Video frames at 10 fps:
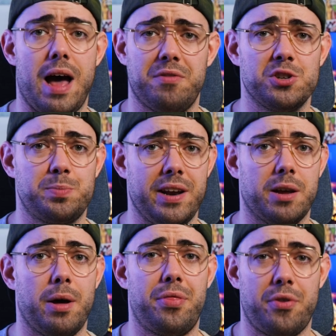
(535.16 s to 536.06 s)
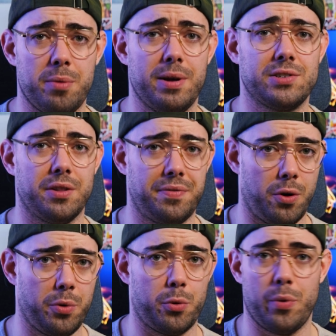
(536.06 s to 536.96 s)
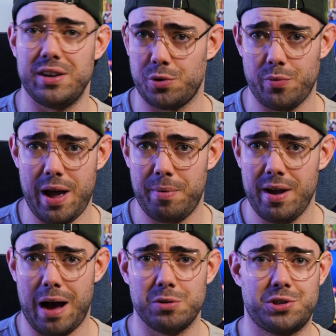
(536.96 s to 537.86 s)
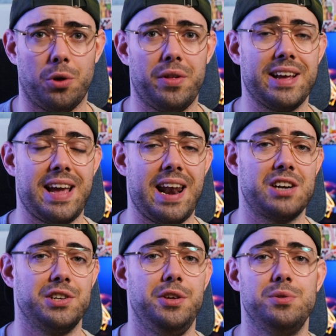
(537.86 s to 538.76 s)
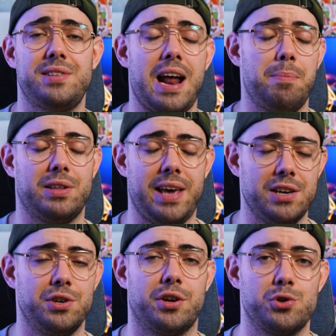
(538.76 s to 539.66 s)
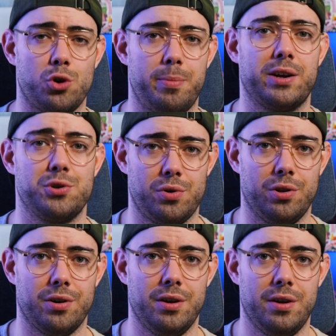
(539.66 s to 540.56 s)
After spending about 30 minutes on the phone with a Razer rep, I was told that I can't actually use that application to control my controller.